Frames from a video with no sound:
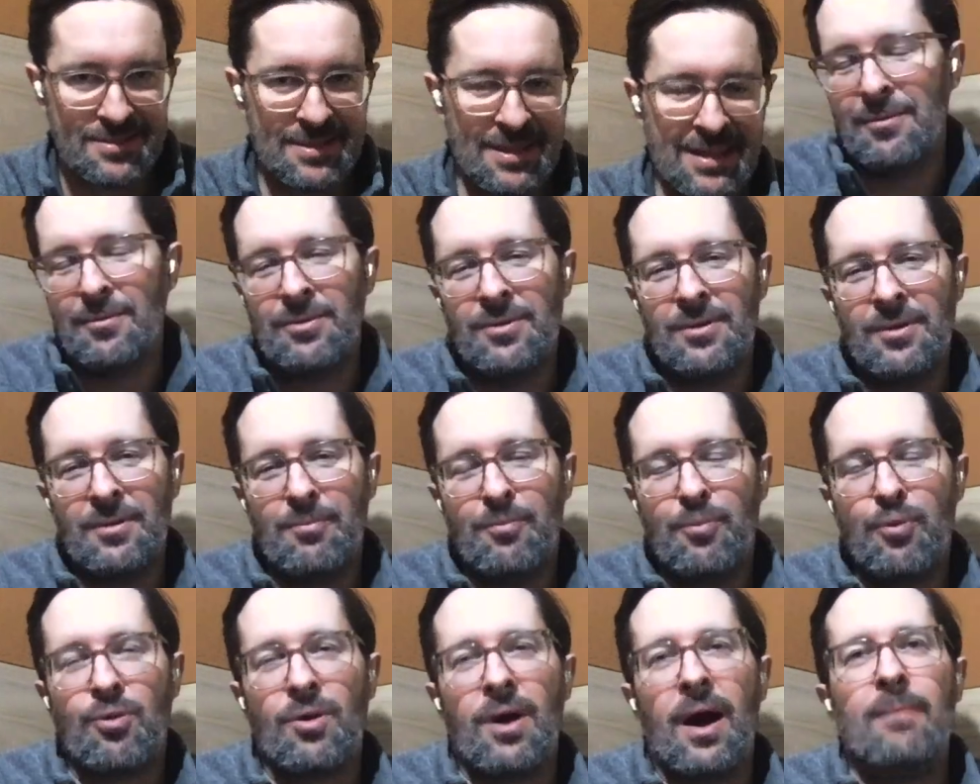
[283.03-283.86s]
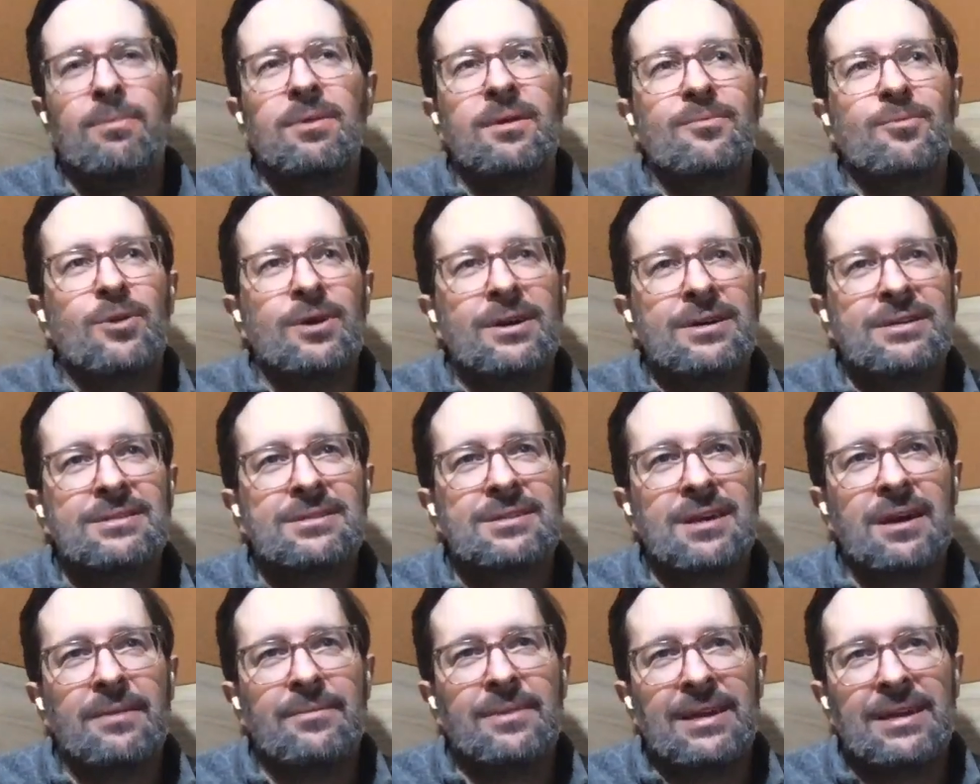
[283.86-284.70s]
The problem
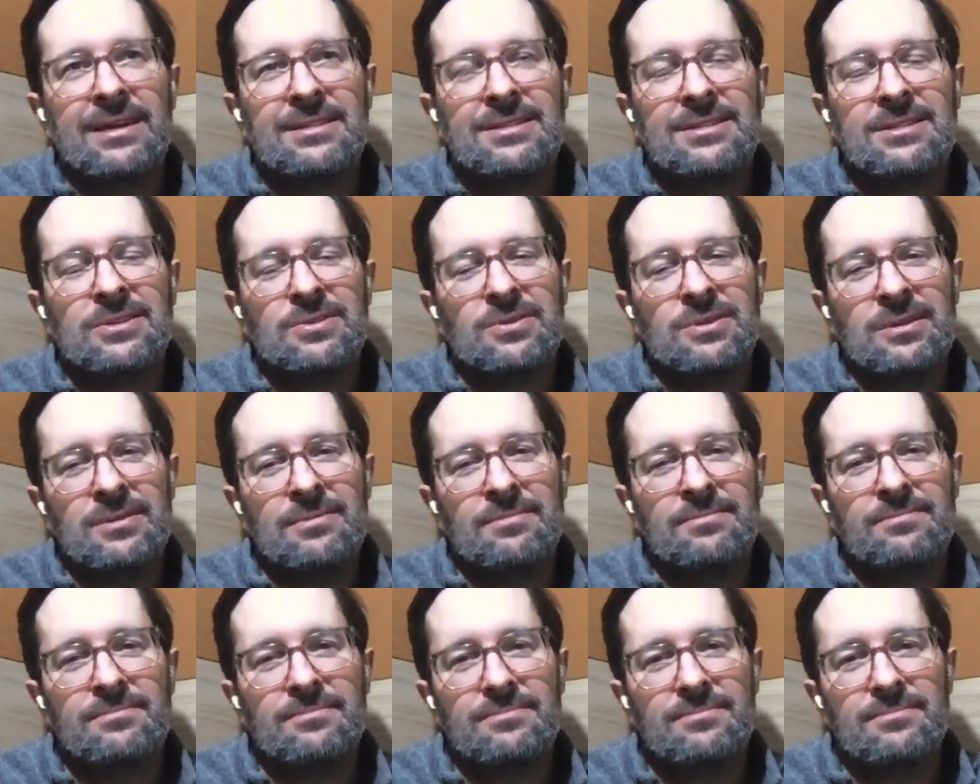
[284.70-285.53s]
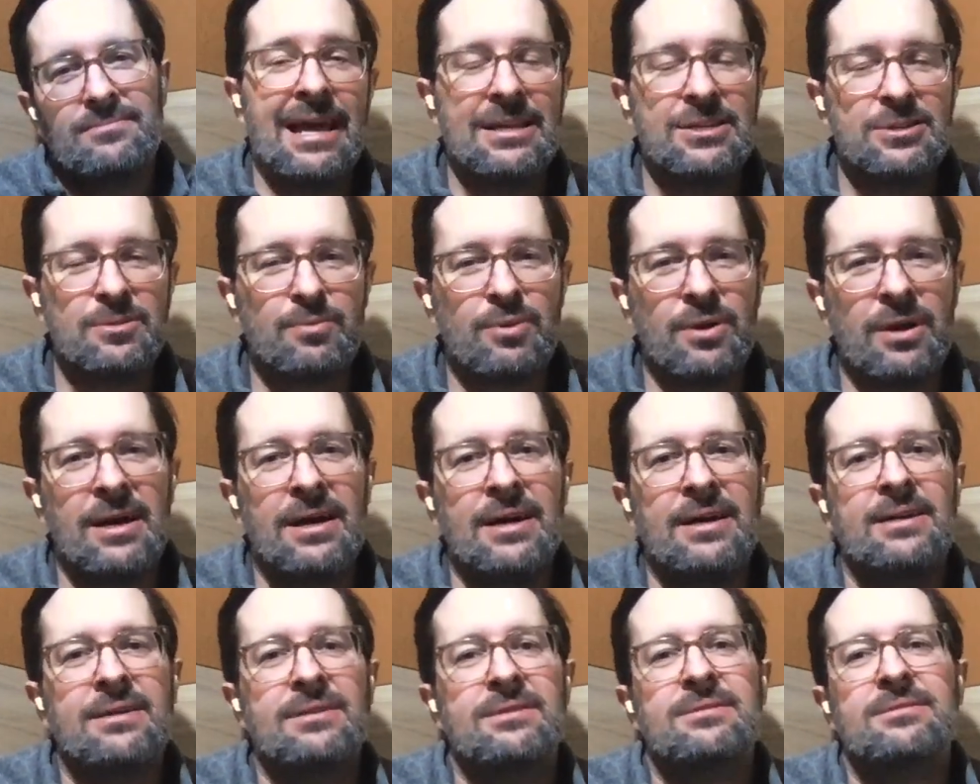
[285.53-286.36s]
was coming into an
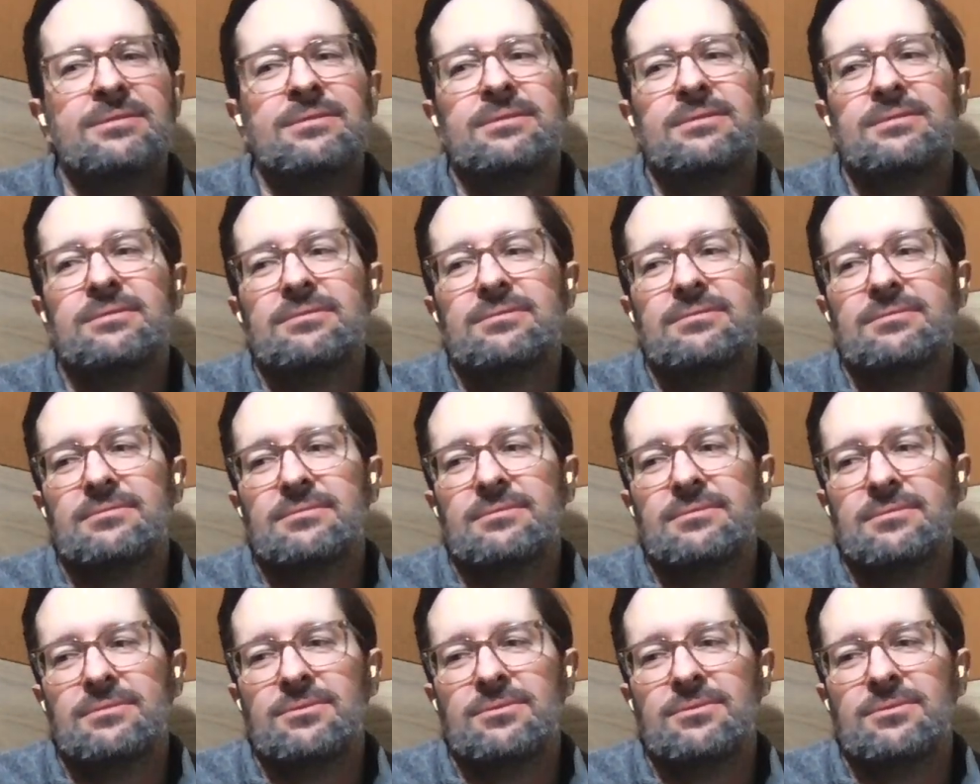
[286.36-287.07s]
enterprise